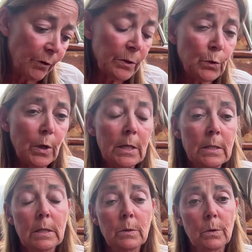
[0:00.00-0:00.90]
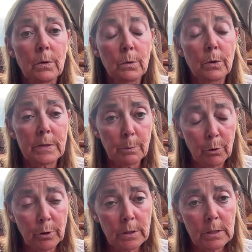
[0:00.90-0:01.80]
frustrated or
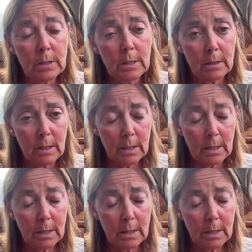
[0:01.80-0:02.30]
disappointed that